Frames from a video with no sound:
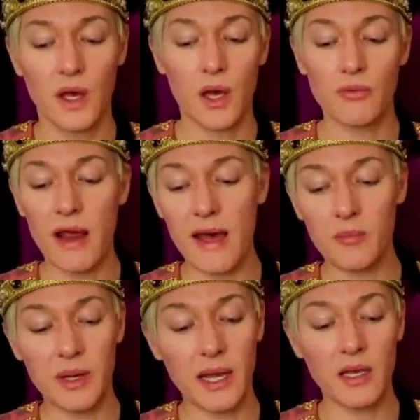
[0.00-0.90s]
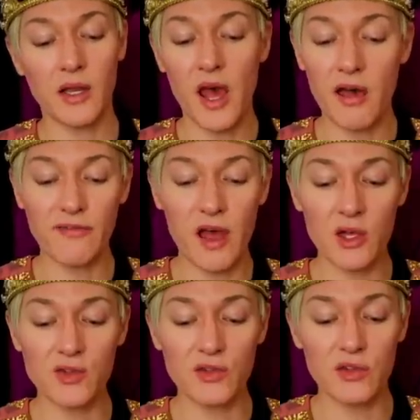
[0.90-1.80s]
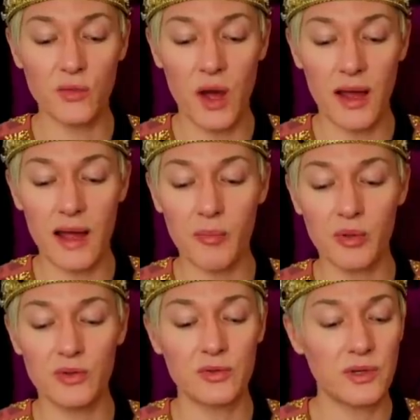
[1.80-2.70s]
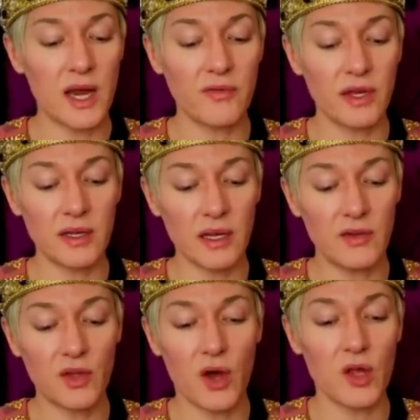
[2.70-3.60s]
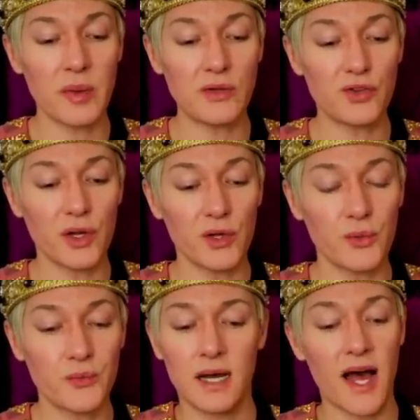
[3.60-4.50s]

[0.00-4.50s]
Her rambling and her versions of what happened, none of it is going to be true.